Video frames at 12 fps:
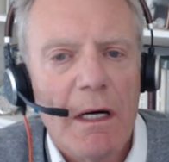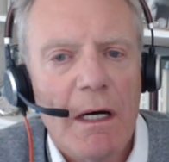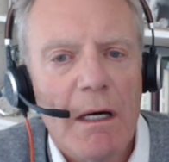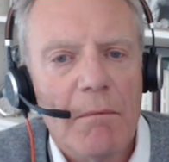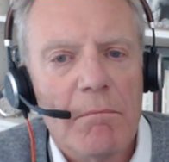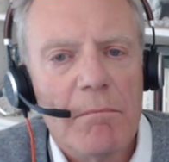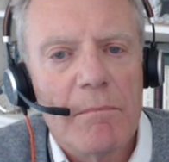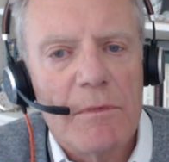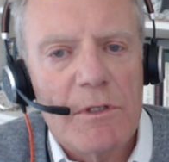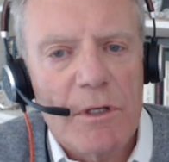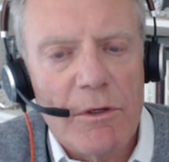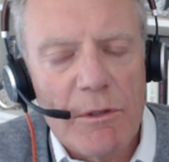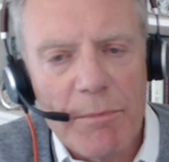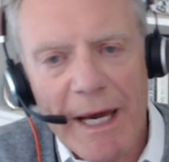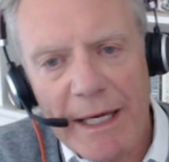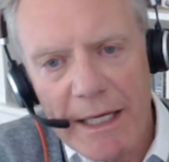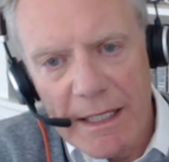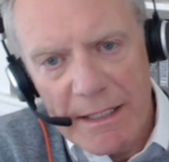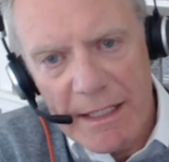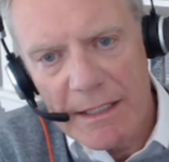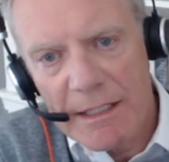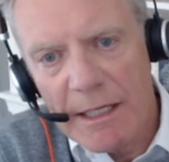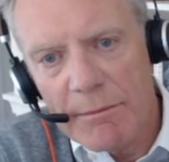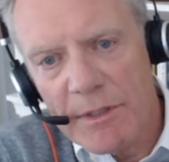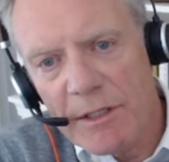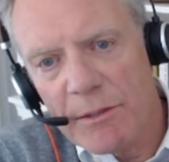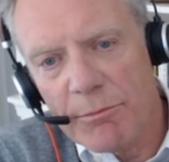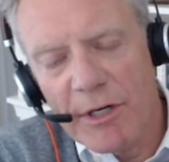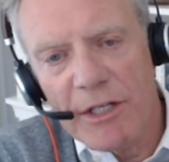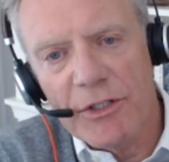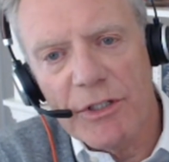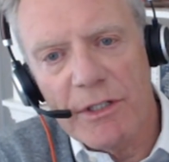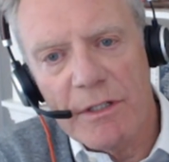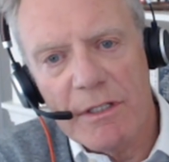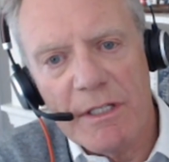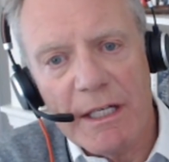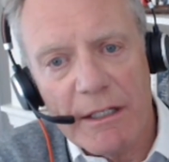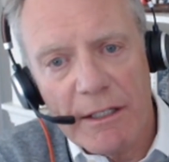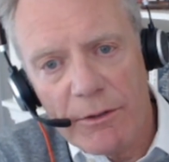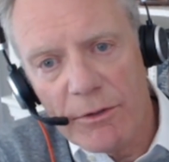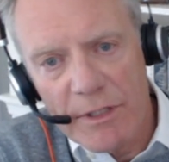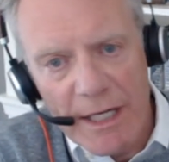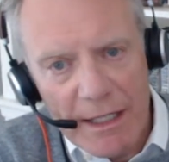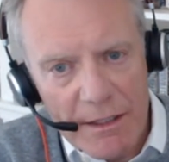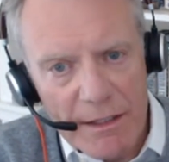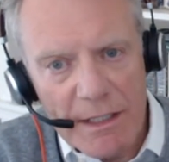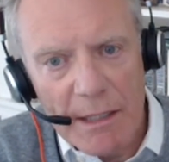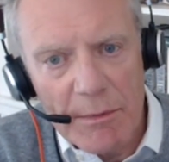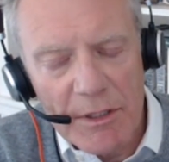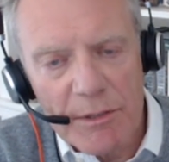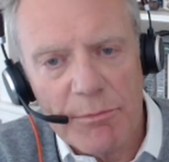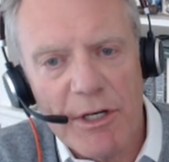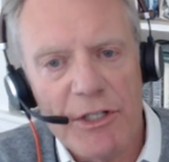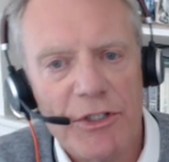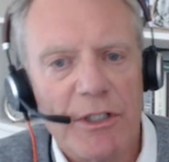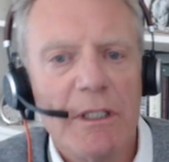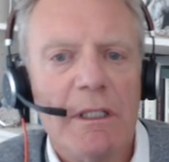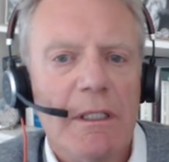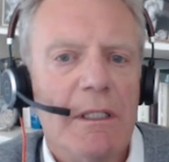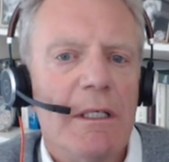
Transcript: Um, so the banking sector comes under pressure, the cyclical sectors come under pressure,